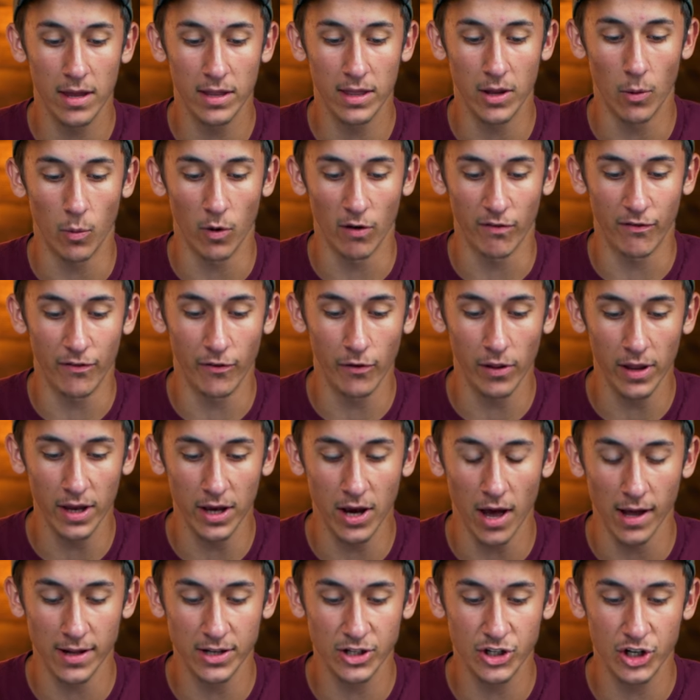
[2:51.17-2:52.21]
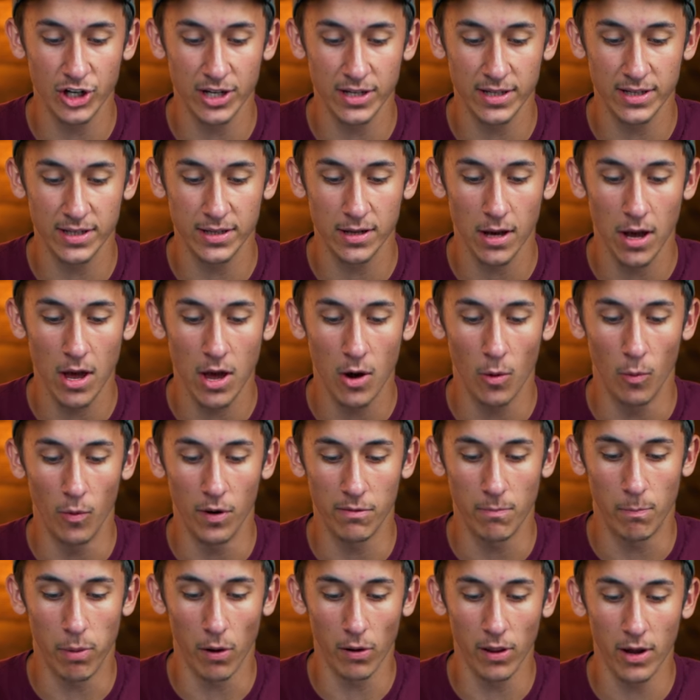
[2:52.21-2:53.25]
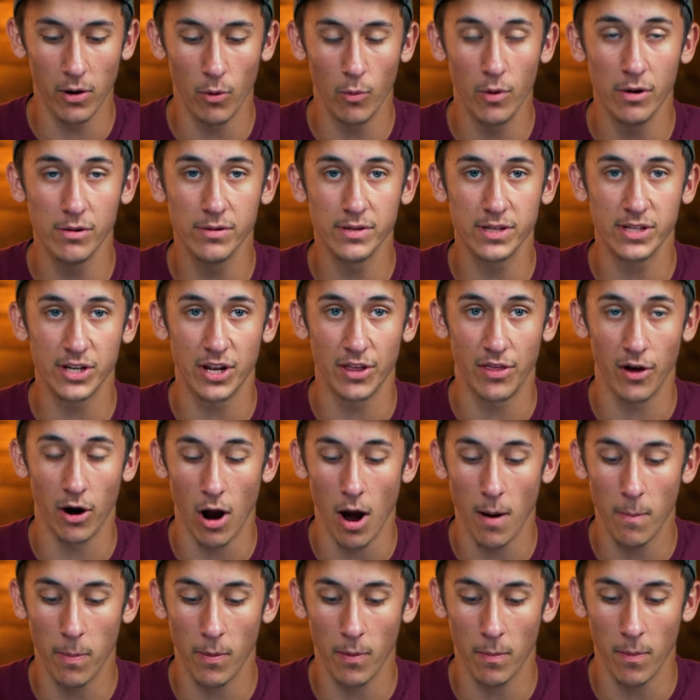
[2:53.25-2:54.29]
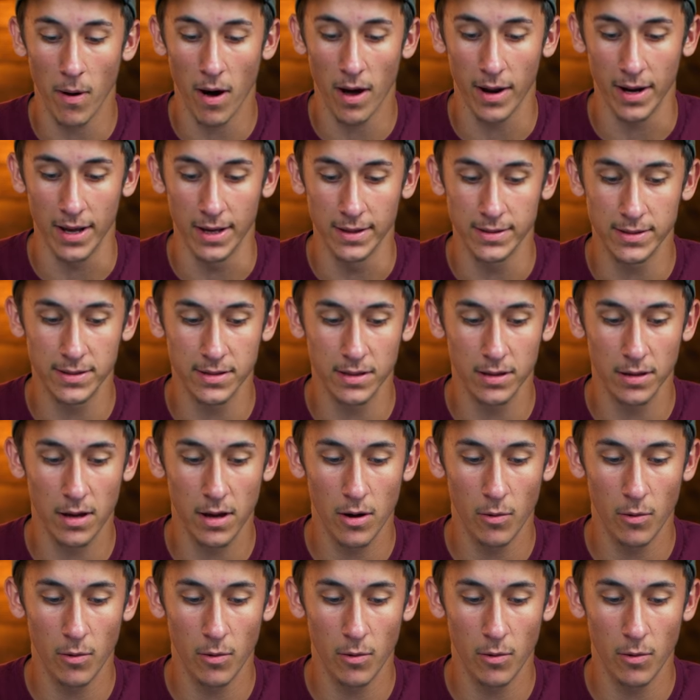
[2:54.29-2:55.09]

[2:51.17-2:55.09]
They were fully conscious with bullet wounds to their upper bodies.